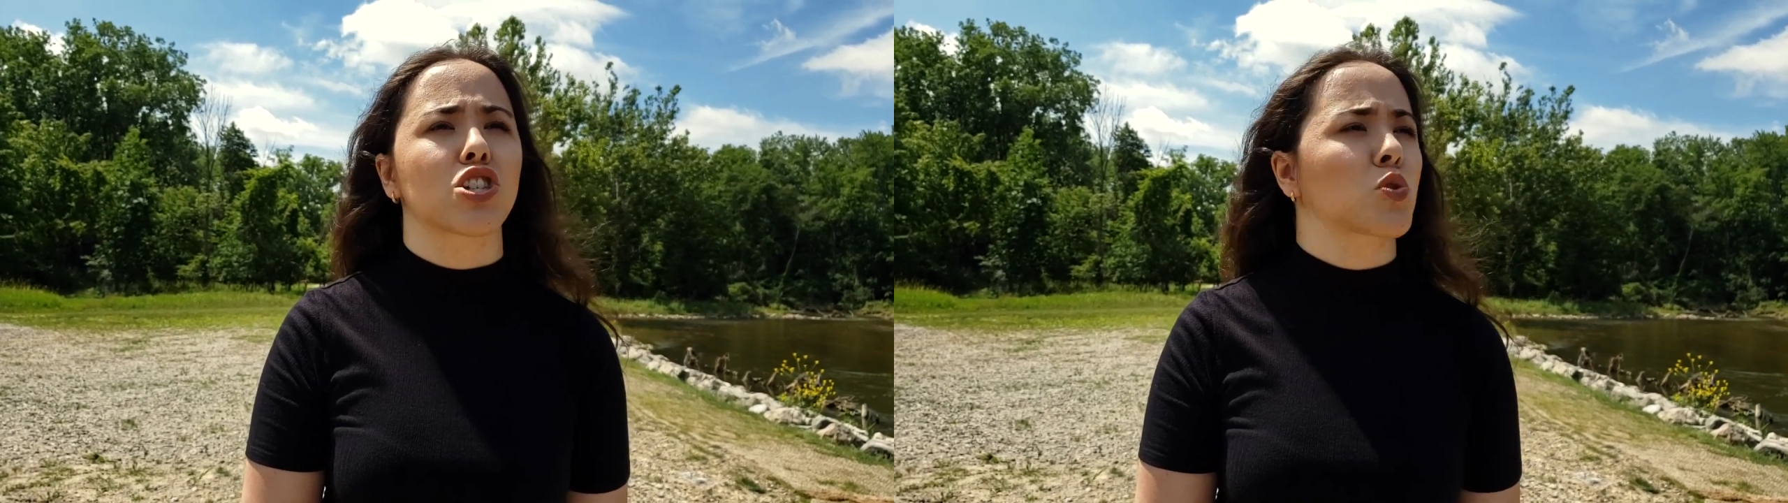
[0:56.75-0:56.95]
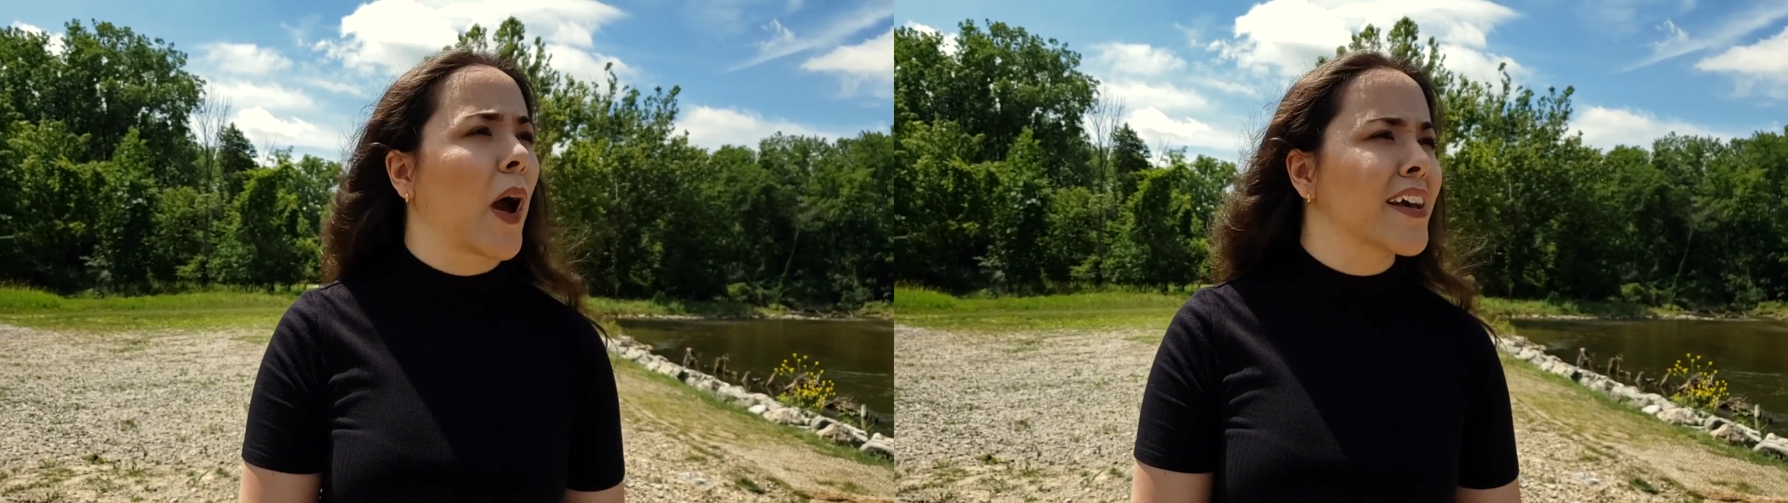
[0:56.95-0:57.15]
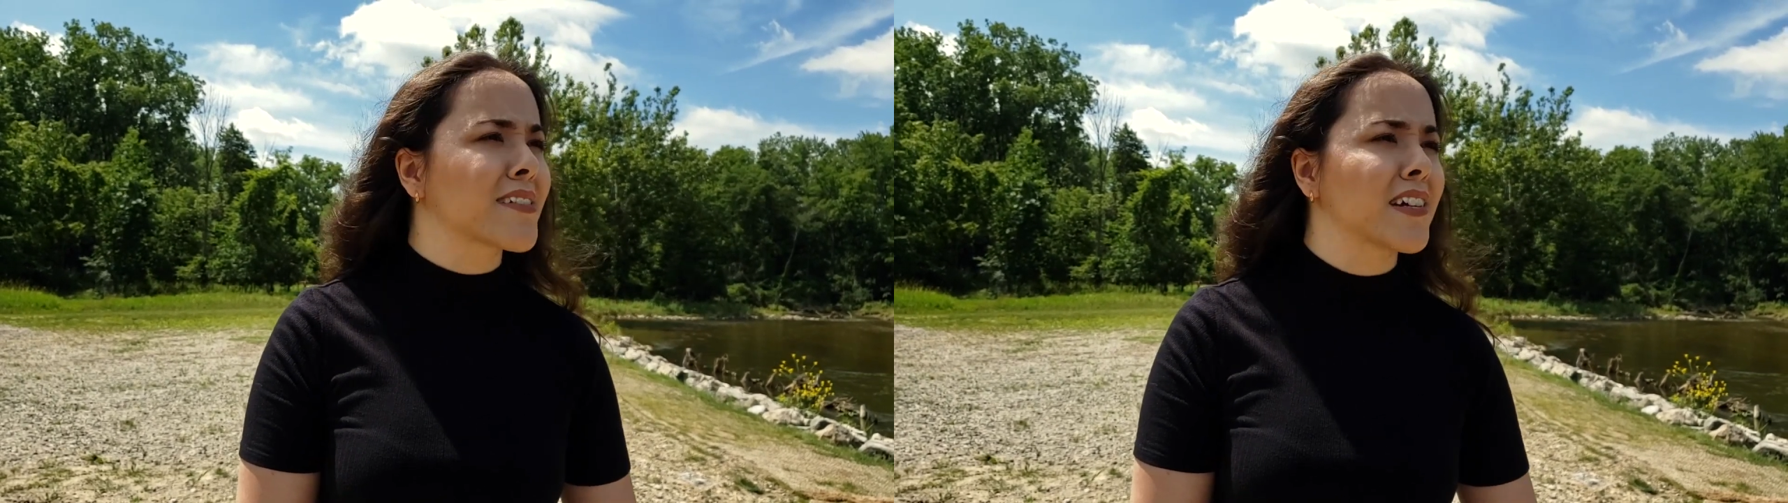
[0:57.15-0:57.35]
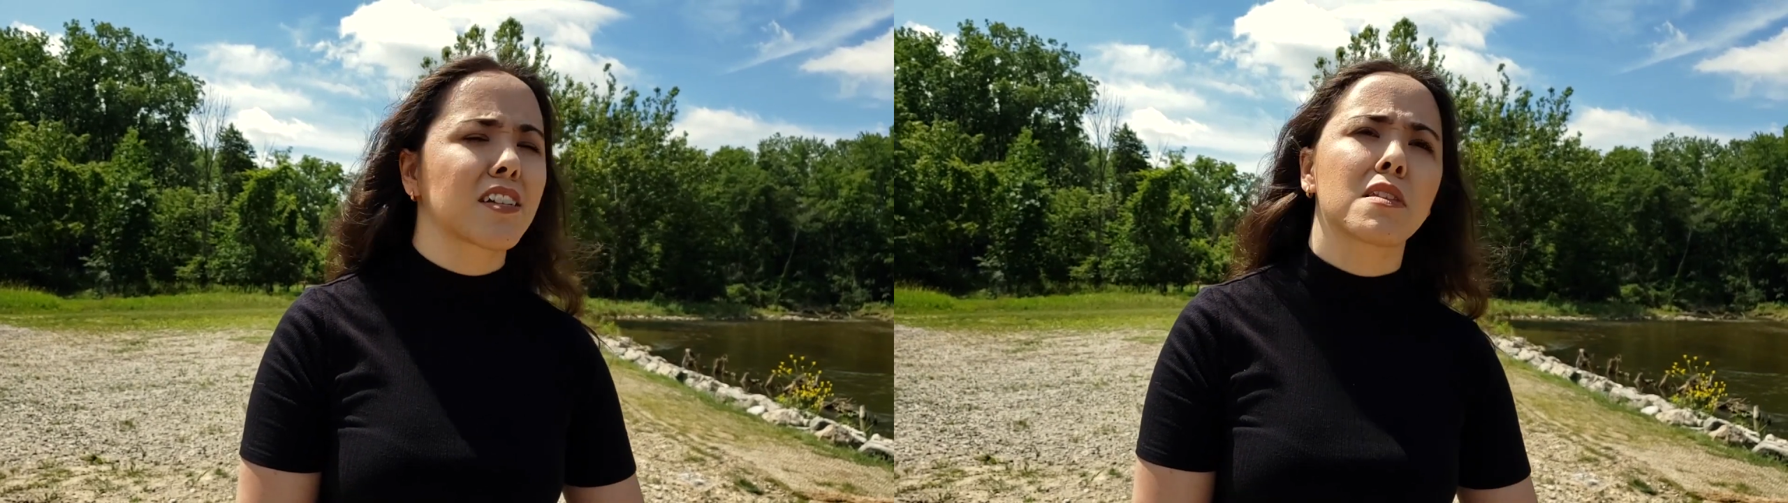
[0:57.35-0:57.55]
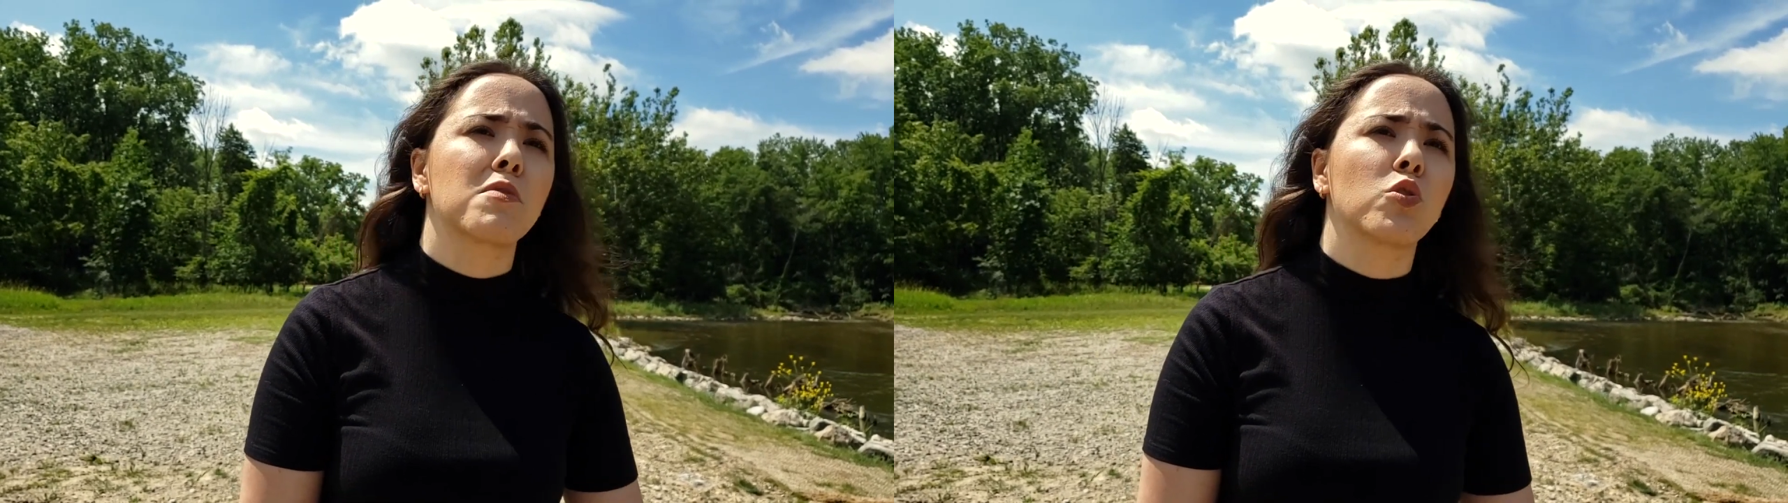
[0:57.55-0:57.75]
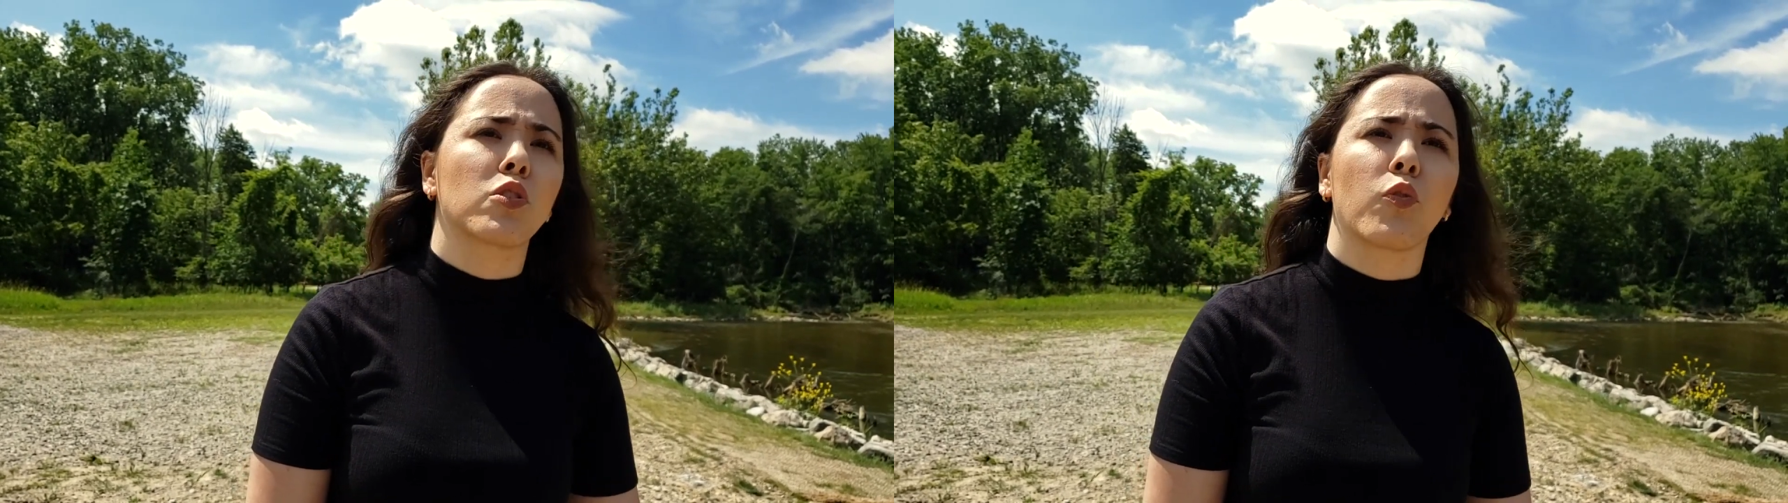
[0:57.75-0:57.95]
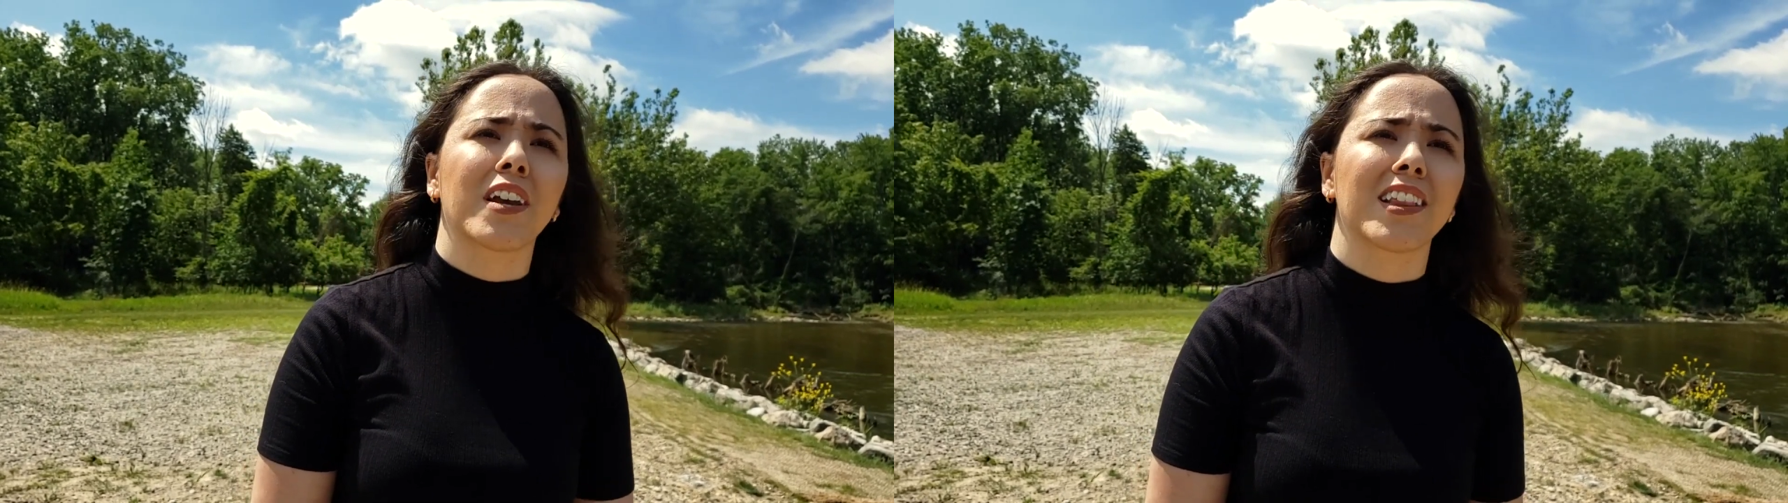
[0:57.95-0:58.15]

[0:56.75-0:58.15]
sways it to the mood of what it